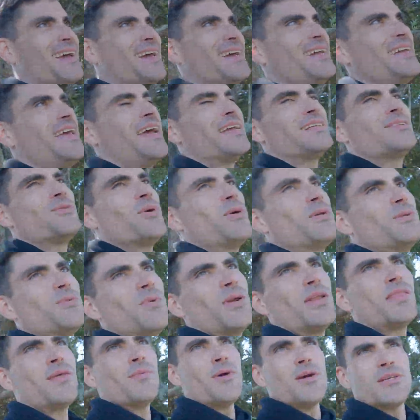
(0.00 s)
yeah, it's one
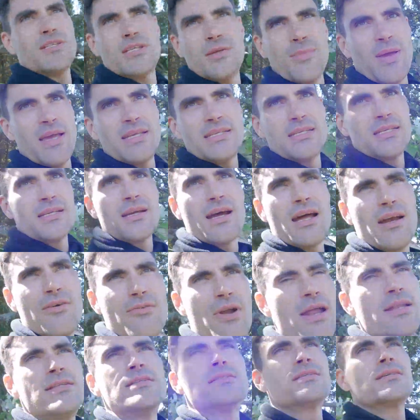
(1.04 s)
of the most amazing kind of
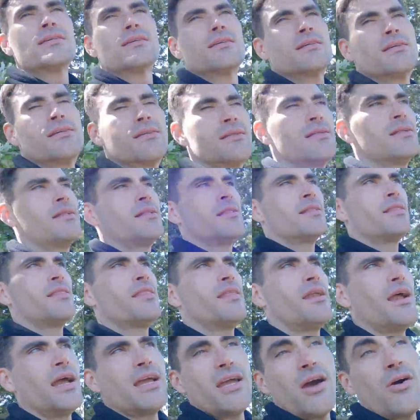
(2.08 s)
runs
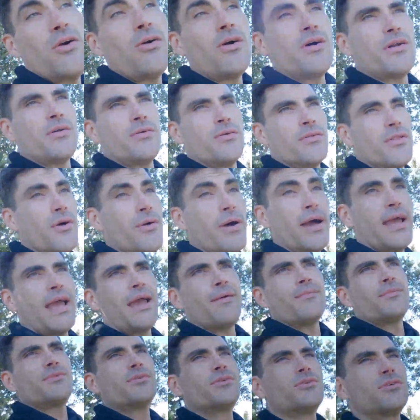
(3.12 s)
that I go on, although I
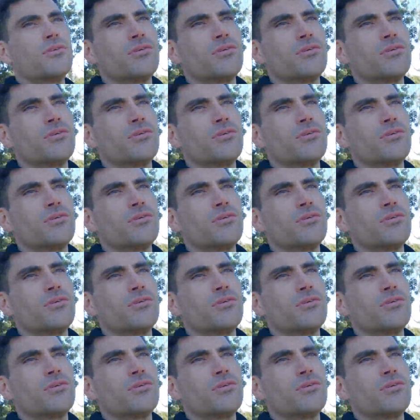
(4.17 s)
am,